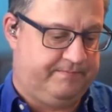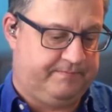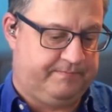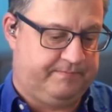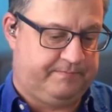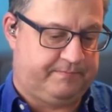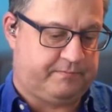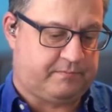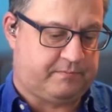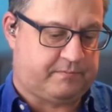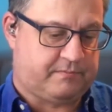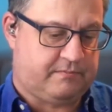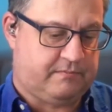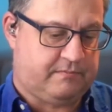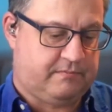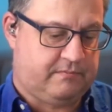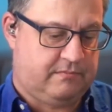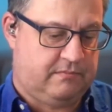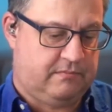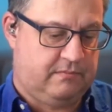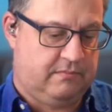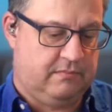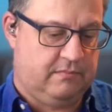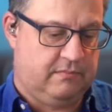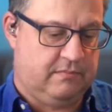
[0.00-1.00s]

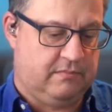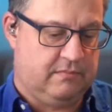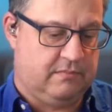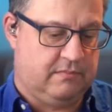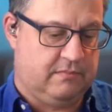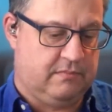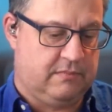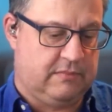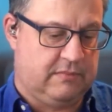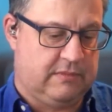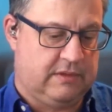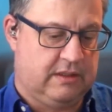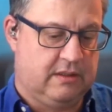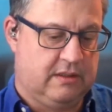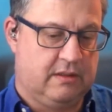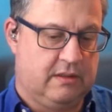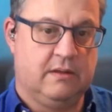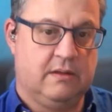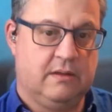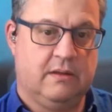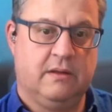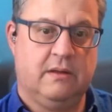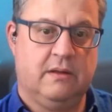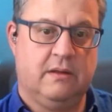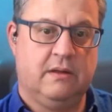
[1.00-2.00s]

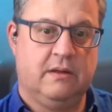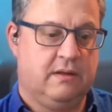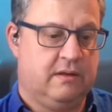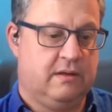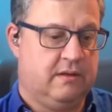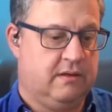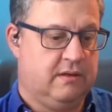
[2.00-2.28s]
(no one is talking)